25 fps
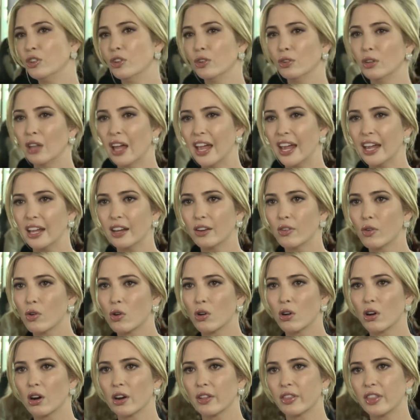been too late,
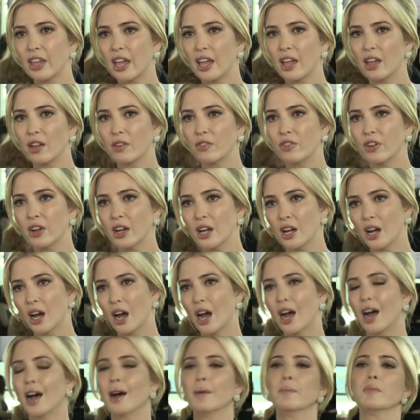or they've
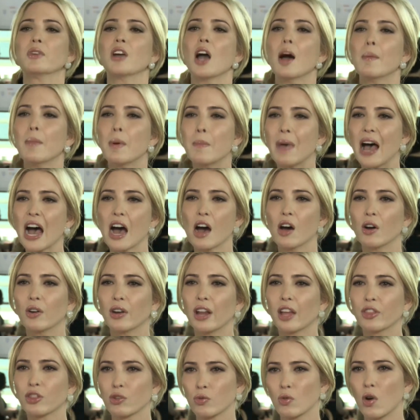um, come
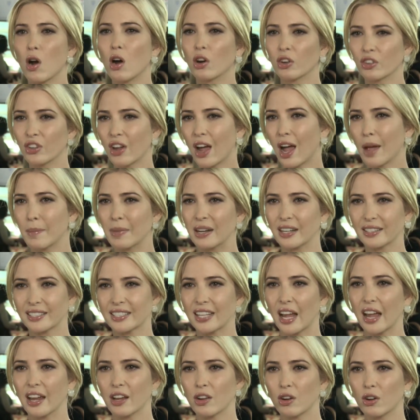about at the wrong time in a
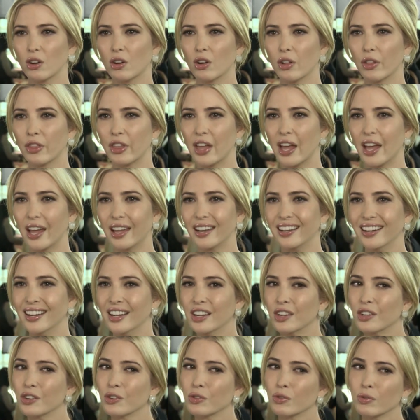cycle that
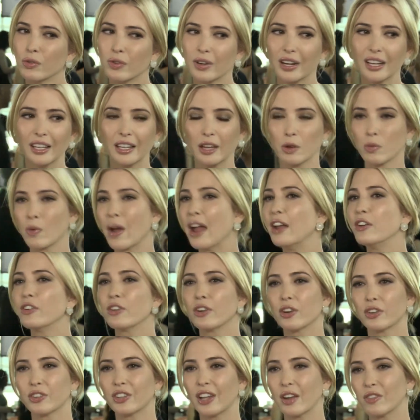really
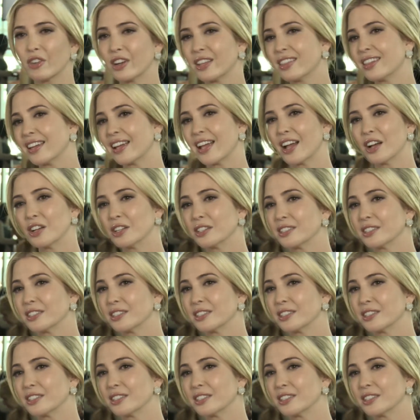renders everything